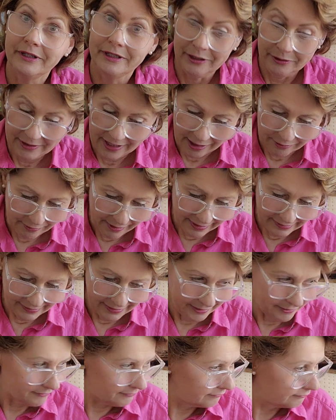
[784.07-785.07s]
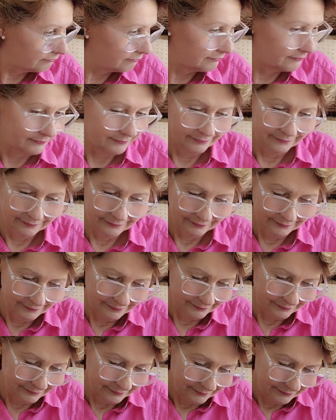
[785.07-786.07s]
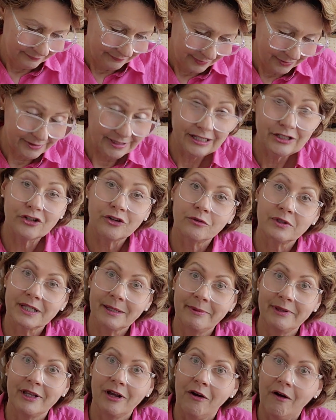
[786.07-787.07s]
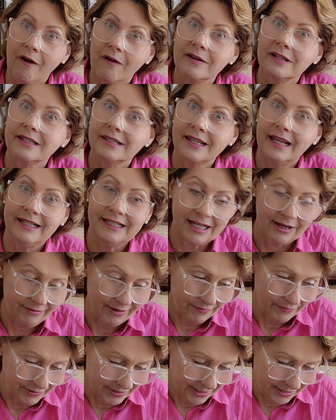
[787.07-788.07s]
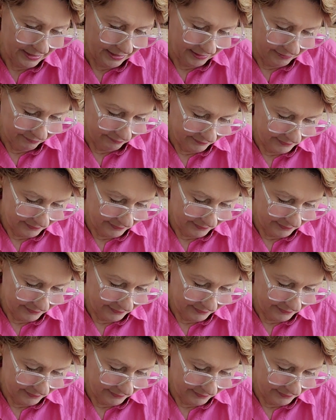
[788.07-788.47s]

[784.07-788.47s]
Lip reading: do that right now. Because these are some of the hardest things I've ever done.